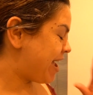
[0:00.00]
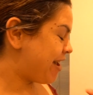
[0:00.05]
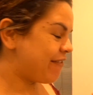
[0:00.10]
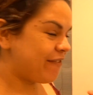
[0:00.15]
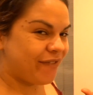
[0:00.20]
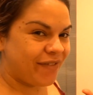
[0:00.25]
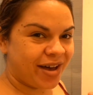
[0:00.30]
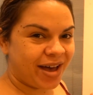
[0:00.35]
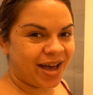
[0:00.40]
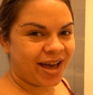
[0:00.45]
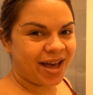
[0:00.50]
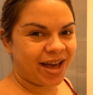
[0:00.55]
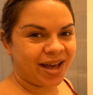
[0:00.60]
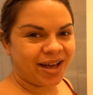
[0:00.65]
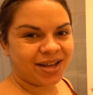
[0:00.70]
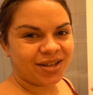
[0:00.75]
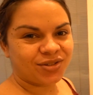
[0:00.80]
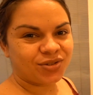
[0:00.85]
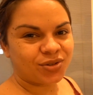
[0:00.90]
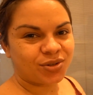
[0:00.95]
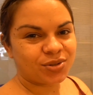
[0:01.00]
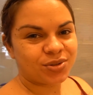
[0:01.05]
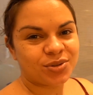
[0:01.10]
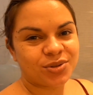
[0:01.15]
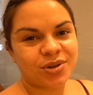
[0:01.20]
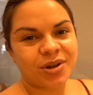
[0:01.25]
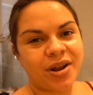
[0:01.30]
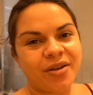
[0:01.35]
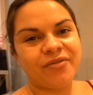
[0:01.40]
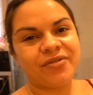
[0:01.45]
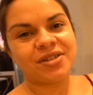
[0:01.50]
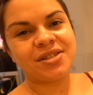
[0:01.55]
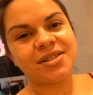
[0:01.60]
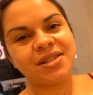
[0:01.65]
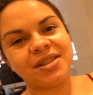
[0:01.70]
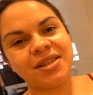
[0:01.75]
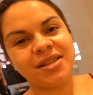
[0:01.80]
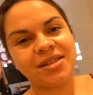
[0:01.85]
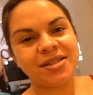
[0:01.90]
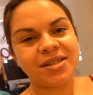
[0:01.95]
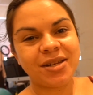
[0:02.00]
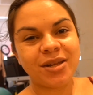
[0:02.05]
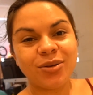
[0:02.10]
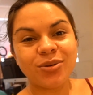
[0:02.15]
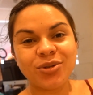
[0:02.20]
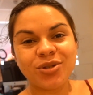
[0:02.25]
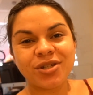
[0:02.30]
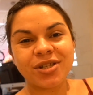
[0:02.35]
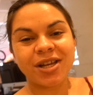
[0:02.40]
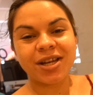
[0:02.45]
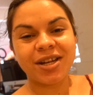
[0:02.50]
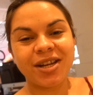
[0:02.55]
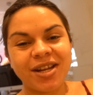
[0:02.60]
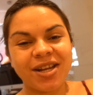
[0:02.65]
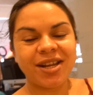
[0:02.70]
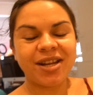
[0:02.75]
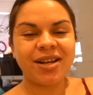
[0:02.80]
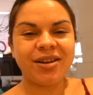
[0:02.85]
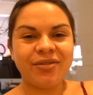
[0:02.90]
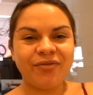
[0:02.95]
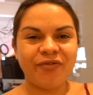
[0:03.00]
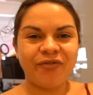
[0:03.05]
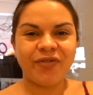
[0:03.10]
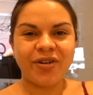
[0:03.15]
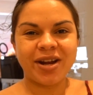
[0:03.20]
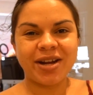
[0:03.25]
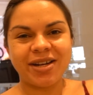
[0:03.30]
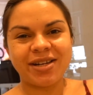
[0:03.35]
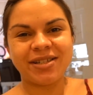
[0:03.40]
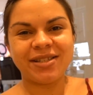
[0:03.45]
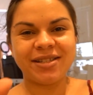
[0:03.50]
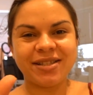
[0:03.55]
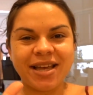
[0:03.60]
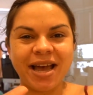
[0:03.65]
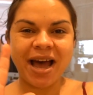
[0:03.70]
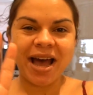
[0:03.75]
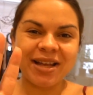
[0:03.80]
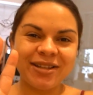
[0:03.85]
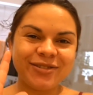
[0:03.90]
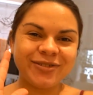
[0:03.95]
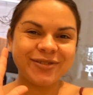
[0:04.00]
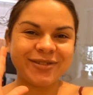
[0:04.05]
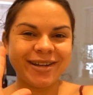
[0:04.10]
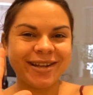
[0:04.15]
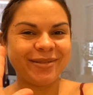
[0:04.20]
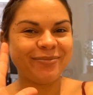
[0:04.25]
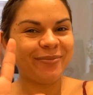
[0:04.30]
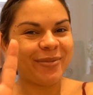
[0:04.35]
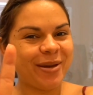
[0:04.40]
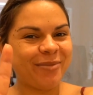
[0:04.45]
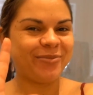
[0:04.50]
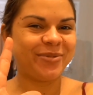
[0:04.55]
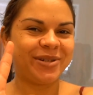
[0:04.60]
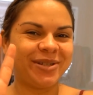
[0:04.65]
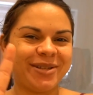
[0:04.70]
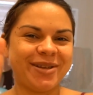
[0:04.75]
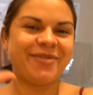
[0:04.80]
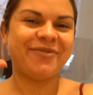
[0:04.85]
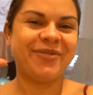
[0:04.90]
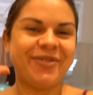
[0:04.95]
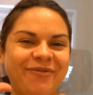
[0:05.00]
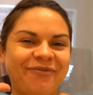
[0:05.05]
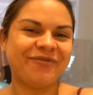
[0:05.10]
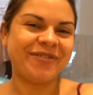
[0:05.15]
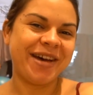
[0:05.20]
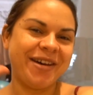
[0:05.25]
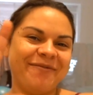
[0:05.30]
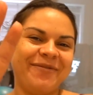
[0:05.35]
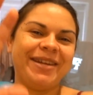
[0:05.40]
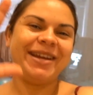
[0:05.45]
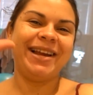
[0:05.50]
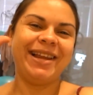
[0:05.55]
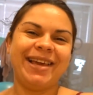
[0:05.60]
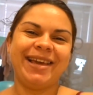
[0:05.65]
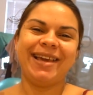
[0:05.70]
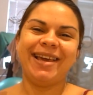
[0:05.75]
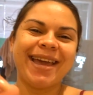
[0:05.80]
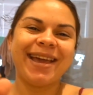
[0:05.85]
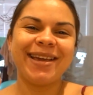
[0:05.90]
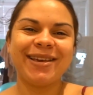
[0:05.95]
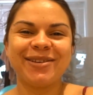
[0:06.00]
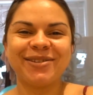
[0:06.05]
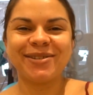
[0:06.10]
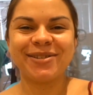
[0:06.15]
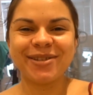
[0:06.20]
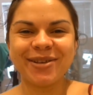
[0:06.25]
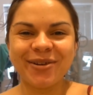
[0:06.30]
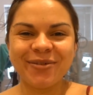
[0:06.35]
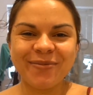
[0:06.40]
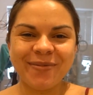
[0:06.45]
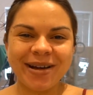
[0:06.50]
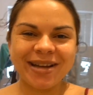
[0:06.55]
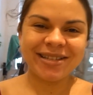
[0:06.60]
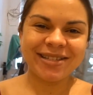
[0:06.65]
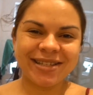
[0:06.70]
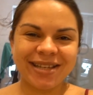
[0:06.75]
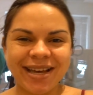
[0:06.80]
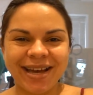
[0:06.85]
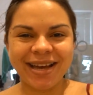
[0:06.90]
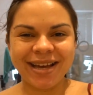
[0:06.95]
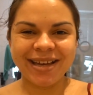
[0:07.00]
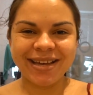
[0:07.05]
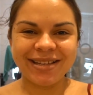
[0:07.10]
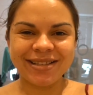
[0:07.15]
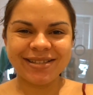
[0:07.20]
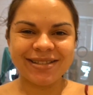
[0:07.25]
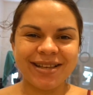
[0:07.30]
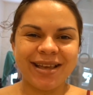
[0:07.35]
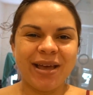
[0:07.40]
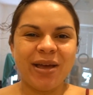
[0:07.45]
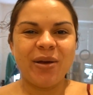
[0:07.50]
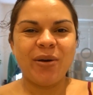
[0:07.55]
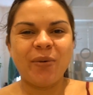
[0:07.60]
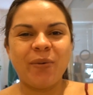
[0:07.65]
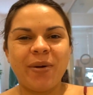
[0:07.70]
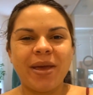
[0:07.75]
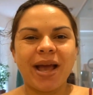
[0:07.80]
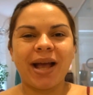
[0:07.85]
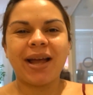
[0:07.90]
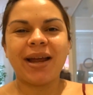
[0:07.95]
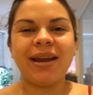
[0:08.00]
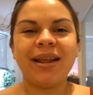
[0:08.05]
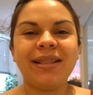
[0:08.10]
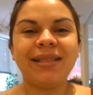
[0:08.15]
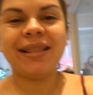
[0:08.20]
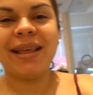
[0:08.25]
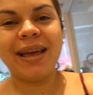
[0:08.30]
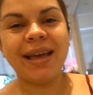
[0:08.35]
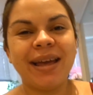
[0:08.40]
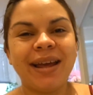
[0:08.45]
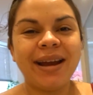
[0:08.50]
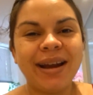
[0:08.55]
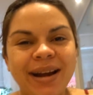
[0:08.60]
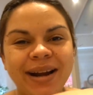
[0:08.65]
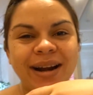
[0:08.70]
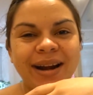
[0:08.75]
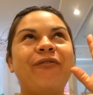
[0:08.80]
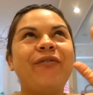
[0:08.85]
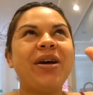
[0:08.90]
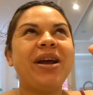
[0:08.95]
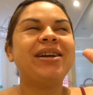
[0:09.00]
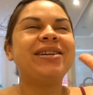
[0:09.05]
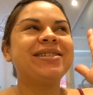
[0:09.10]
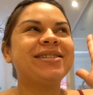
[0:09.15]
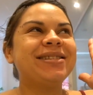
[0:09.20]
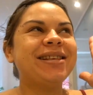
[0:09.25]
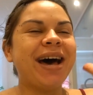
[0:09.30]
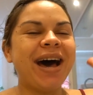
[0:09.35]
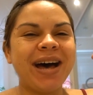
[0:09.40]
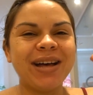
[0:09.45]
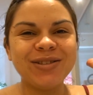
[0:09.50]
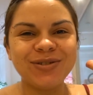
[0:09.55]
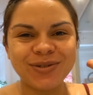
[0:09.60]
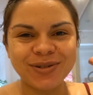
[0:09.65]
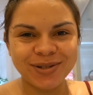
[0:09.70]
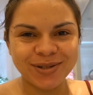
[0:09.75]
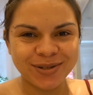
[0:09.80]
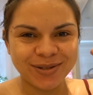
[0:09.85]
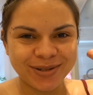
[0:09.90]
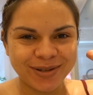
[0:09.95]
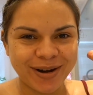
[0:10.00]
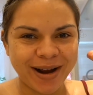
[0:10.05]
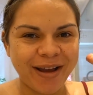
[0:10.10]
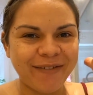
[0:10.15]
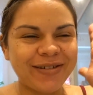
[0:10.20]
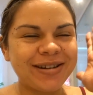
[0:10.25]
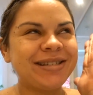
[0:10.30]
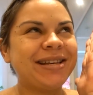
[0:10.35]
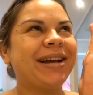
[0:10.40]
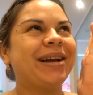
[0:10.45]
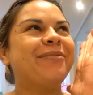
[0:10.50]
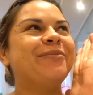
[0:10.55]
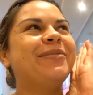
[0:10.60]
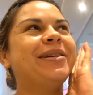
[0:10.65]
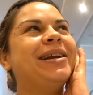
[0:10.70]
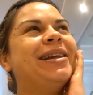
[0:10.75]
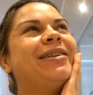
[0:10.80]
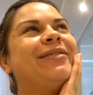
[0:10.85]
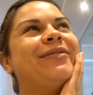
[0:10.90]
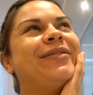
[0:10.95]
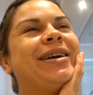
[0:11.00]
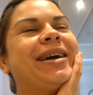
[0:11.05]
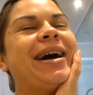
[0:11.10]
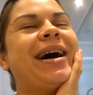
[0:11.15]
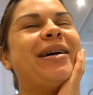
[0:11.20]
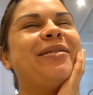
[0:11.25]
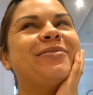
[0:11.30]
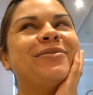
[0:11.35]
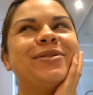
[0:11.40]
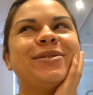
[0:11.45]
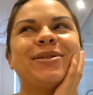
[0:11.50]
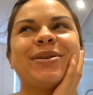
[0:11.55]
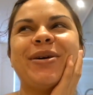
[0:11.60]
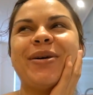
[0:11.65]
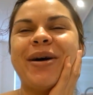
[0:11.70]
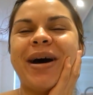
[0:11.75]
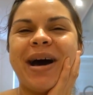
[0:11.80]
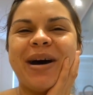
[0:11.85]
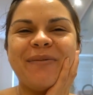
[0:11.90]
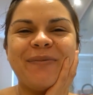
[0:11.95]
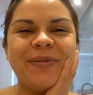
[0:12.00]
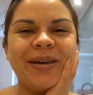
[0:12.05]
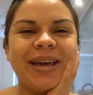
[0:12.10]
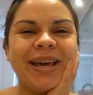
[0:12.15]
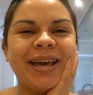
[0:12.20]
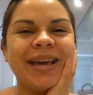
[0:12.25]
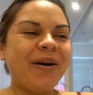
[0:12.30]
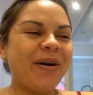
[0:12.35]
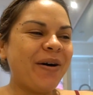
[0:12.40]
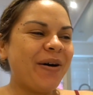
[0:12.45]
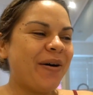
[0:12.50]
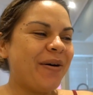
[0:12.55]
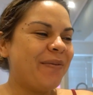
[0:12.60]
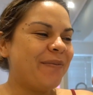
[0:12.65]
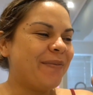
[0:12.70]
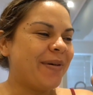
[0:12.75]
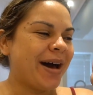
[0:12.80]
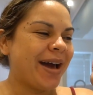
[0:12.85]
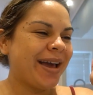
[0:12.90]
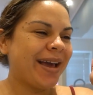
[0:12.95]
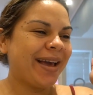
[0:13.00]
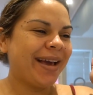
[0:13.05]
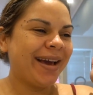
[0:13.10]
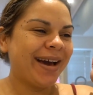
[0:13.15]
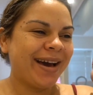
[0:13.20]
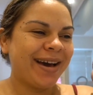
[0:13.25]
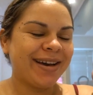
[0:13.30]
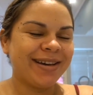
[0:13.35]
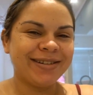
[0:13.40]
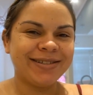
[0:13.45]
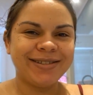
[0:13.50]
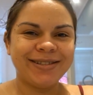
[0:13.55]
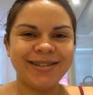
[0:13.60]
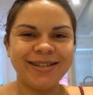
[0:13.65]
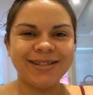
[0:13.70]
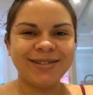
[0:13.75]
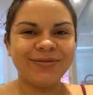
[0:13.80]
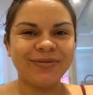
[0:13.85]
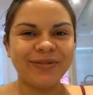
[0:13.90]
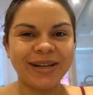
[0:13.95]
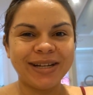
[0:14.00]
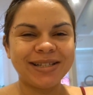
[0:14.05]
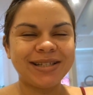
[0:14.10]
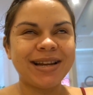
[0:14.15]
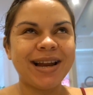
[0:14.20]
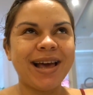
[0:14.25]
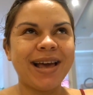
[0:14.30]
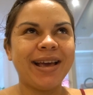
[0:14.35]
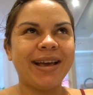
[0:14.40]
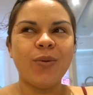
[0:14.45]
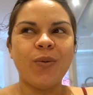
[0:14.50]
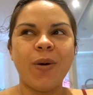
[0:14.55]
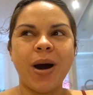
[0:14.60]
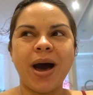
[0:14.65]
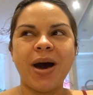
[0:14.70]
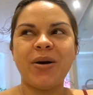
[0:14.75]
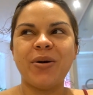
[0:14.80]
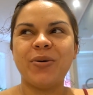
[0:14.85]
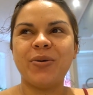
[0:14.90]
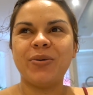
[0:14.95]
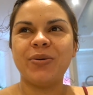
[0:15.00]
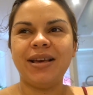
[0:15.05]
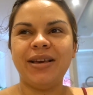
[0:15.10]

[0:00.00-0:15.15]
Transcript: ever one hundred subscribers in this new channel, first one hundred members of the family. Thank you so much guys, we are getting there. First one hundred subscribers, I can't believe it. I'm so happy. Oh my gosh, this feels like wow.